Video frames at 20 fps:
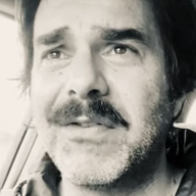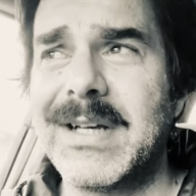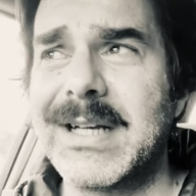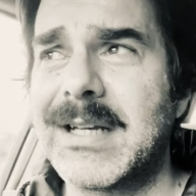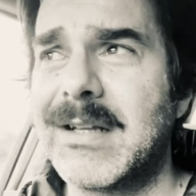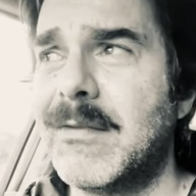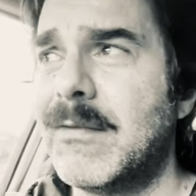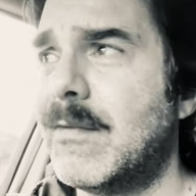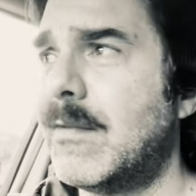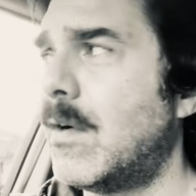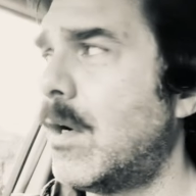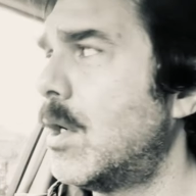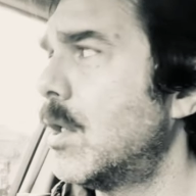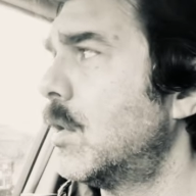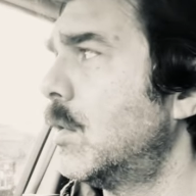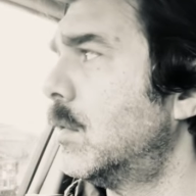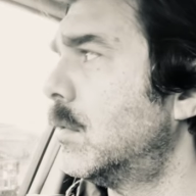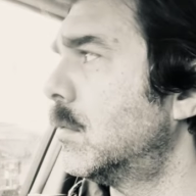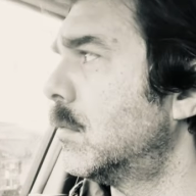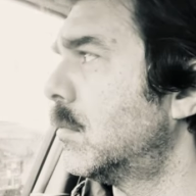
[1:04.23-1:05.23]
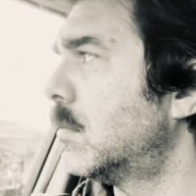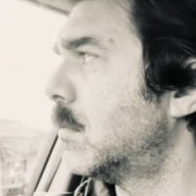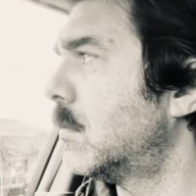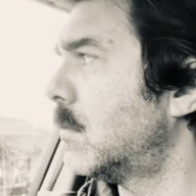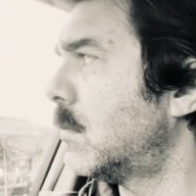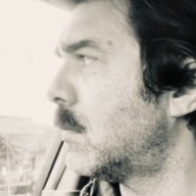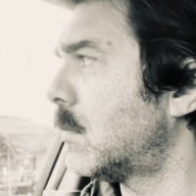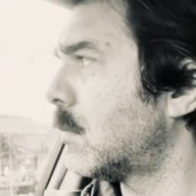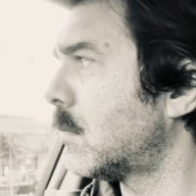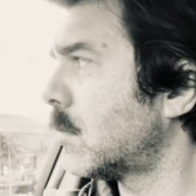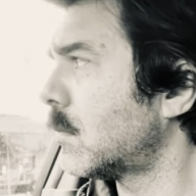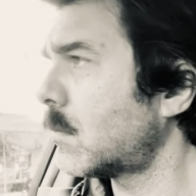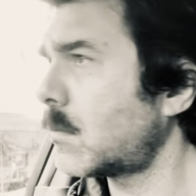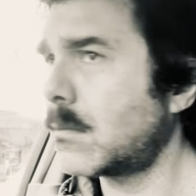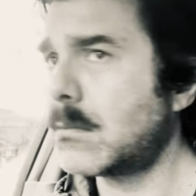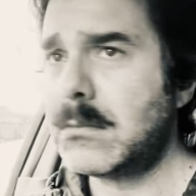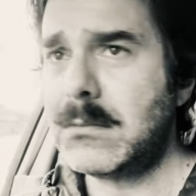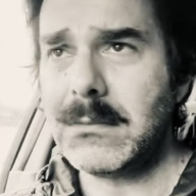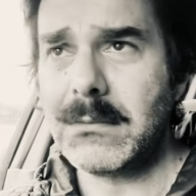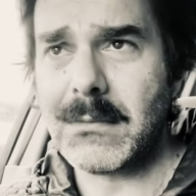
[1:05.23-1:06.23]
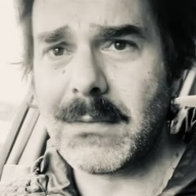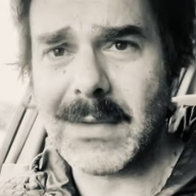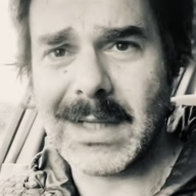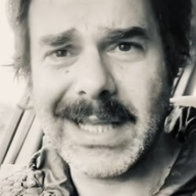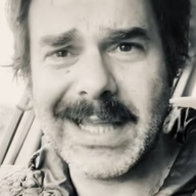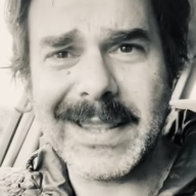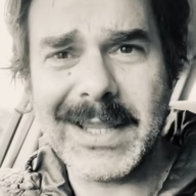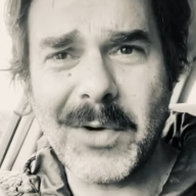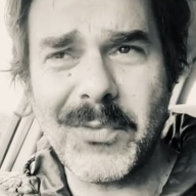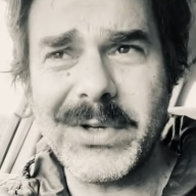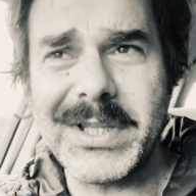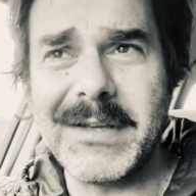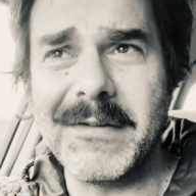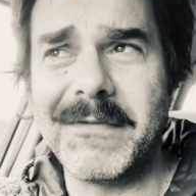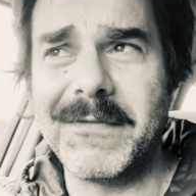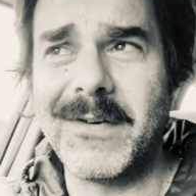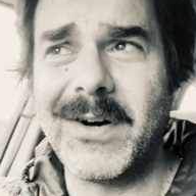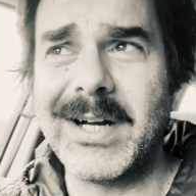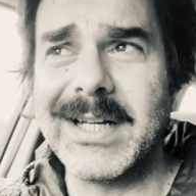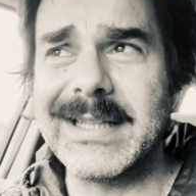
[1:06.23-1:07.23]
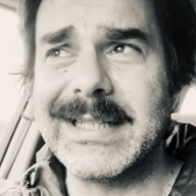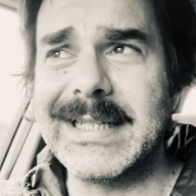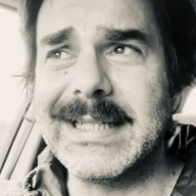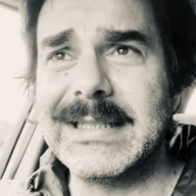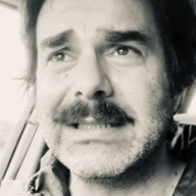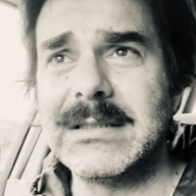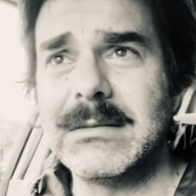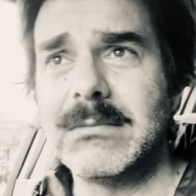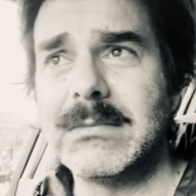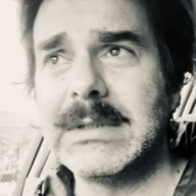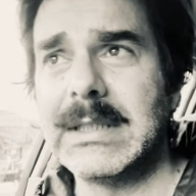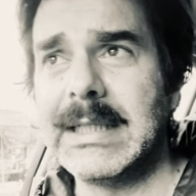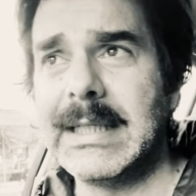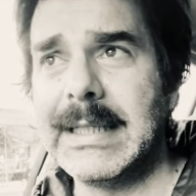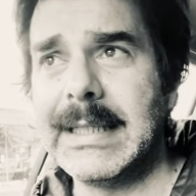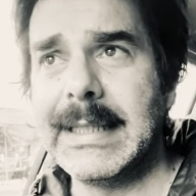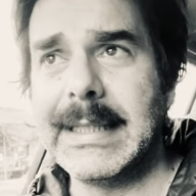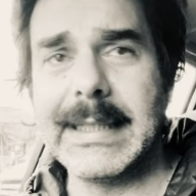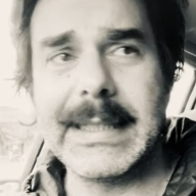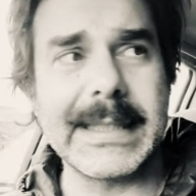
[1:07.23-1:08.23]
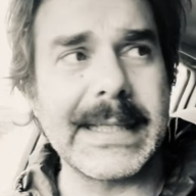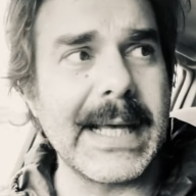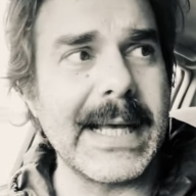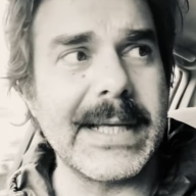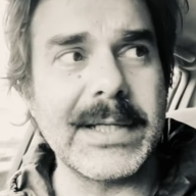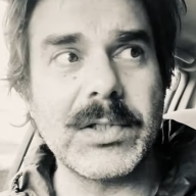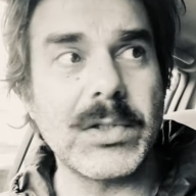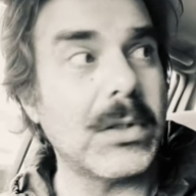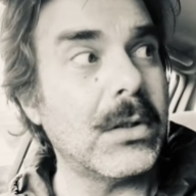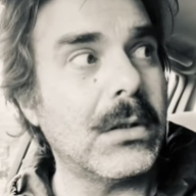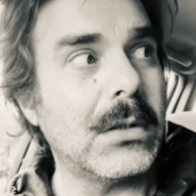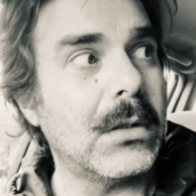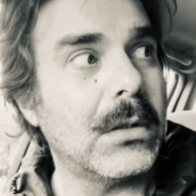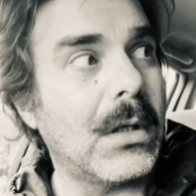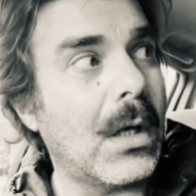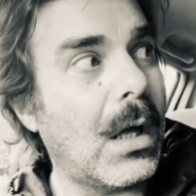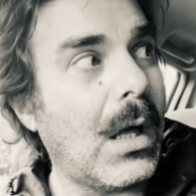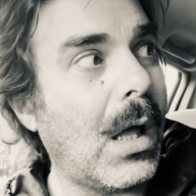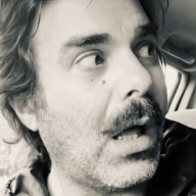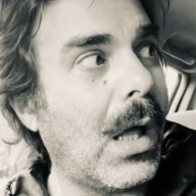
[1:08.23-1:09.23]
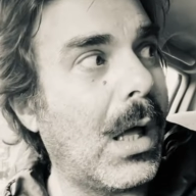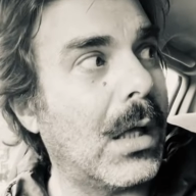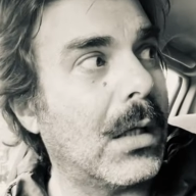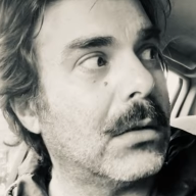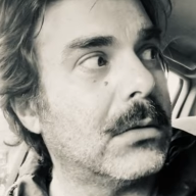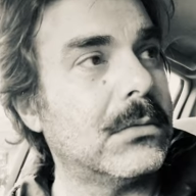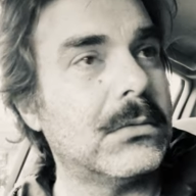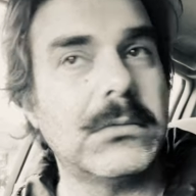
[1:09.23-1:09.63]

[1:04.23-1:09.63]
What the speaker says: fucking vinyl. And then when you find it, it goes, oh,